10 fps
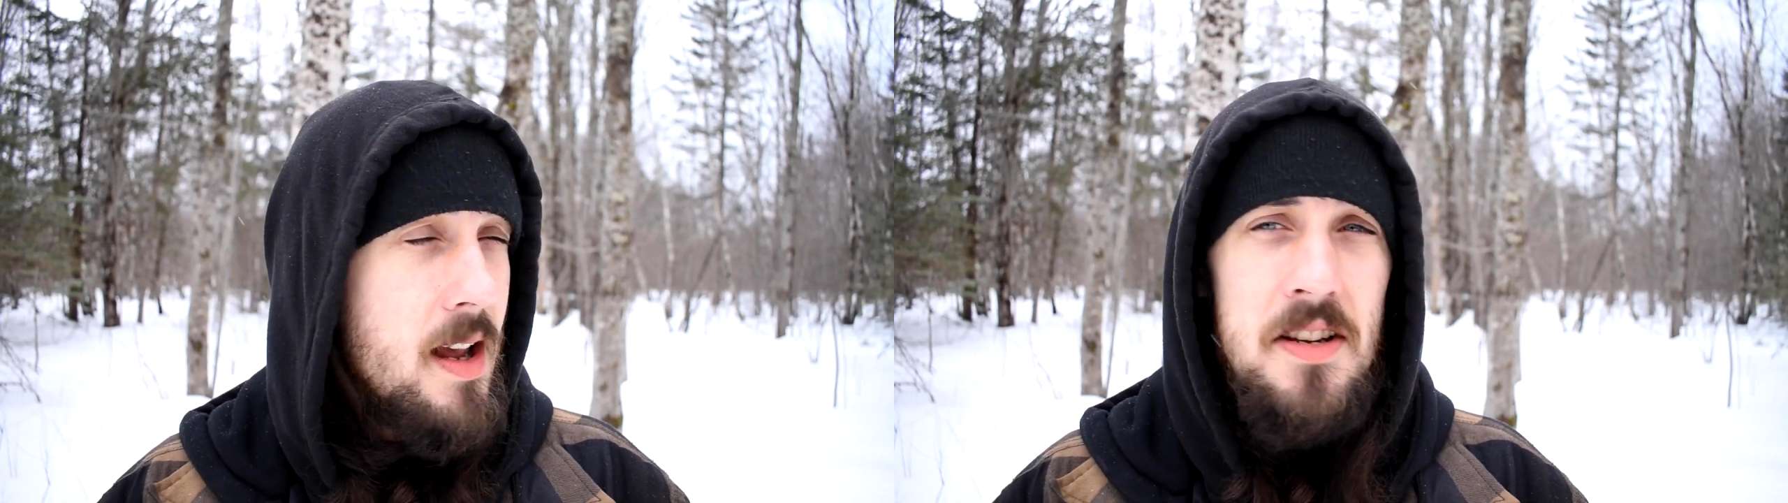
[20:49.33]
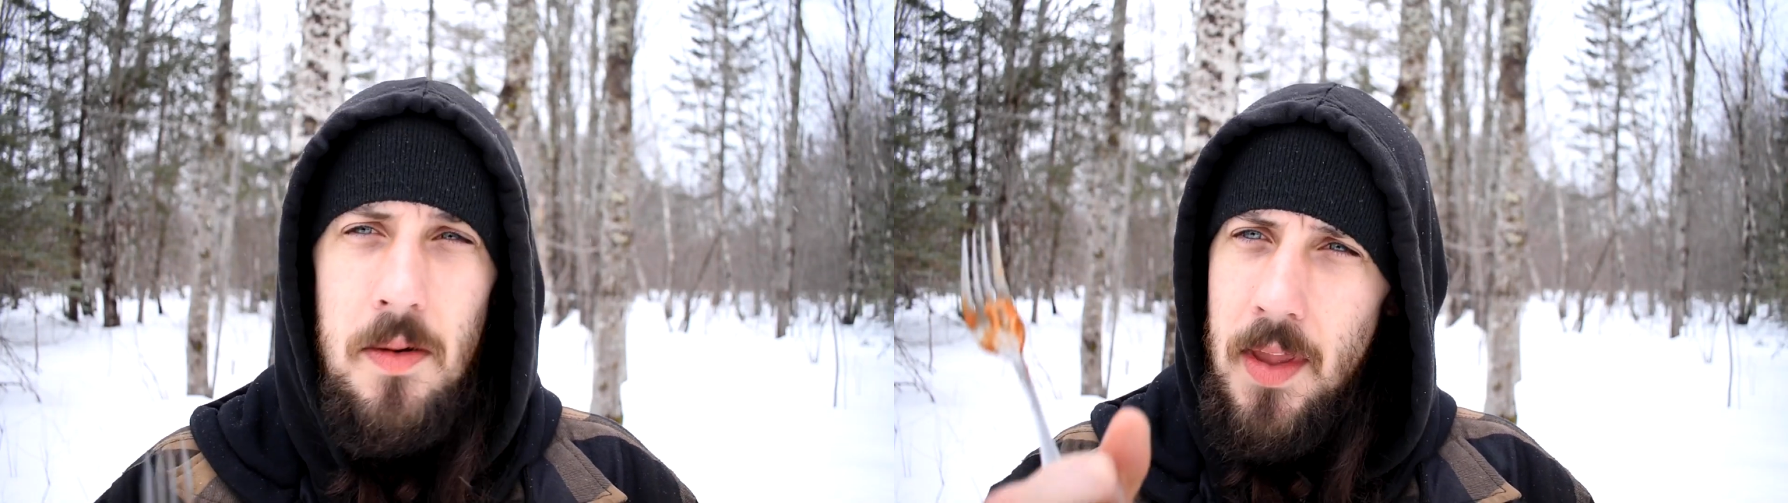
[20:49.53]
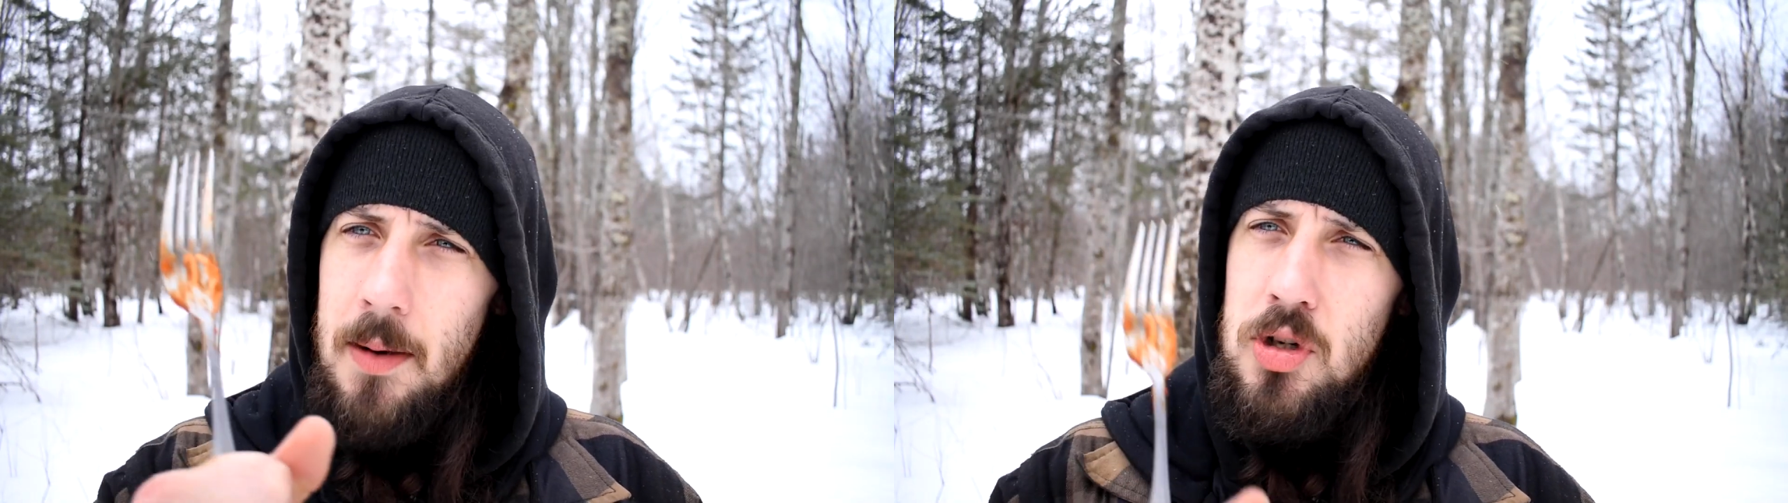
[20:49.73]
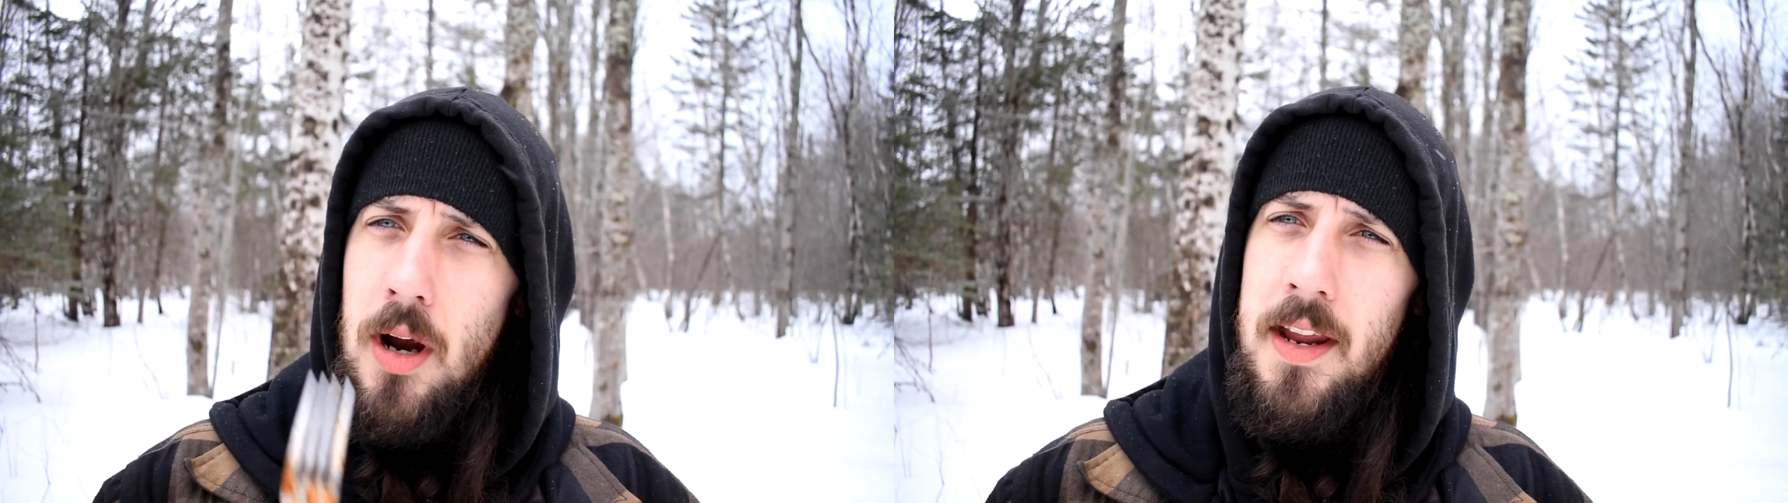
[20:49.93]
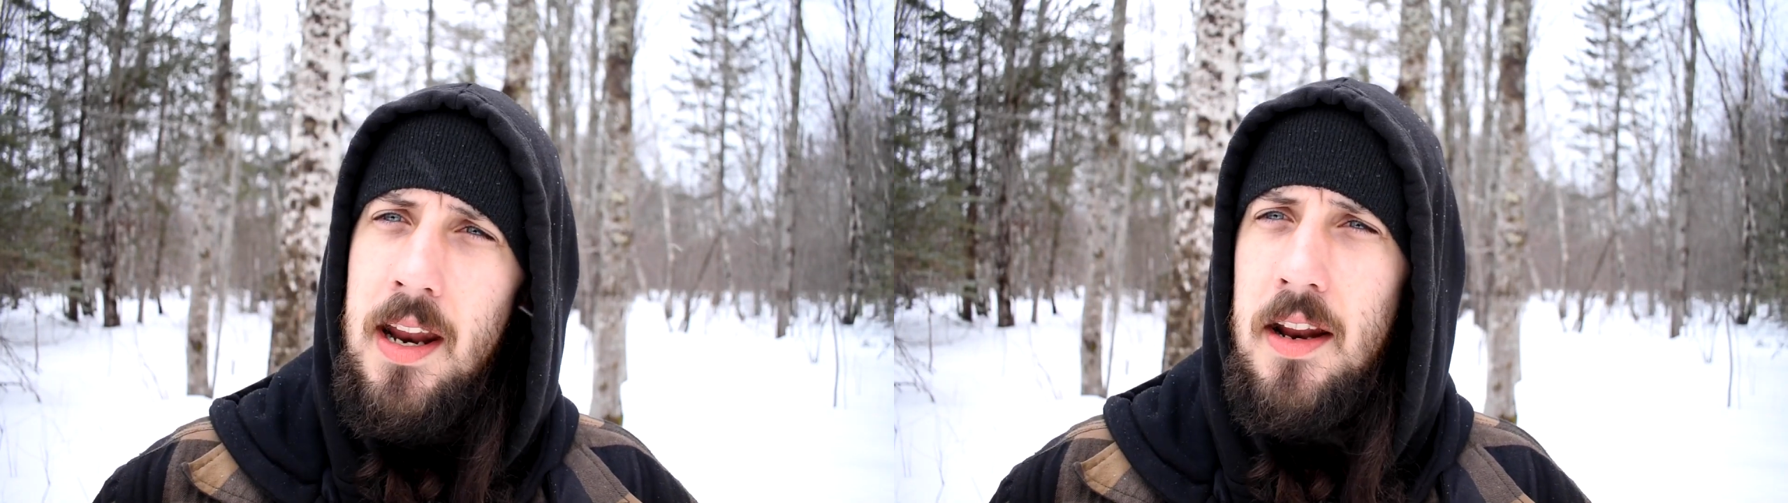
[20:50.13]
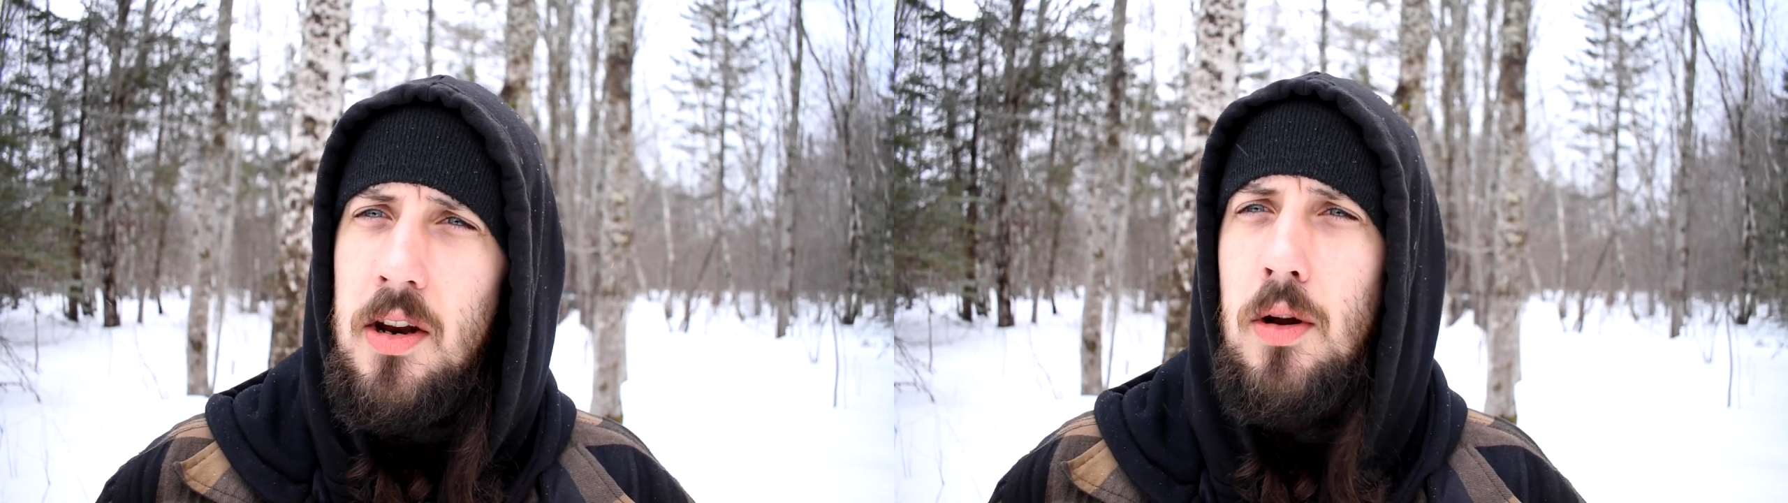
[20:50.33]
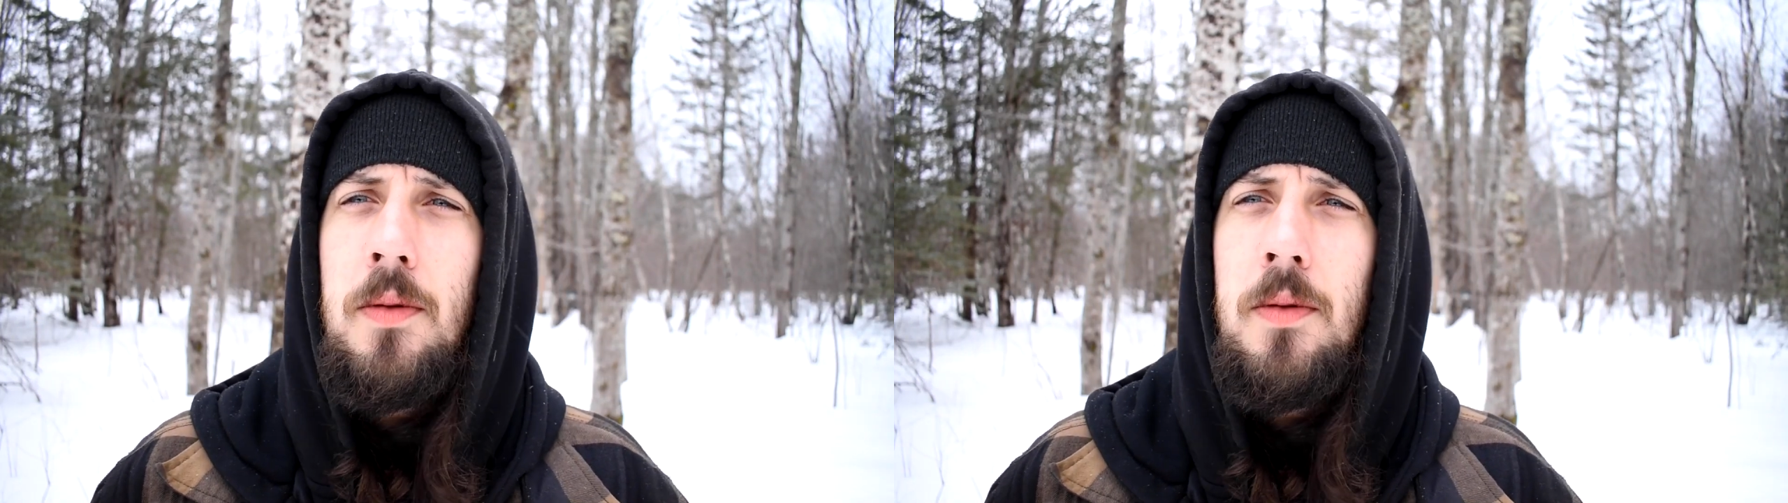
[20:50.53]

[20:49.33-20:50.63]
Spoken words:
Something that I'm trying to get into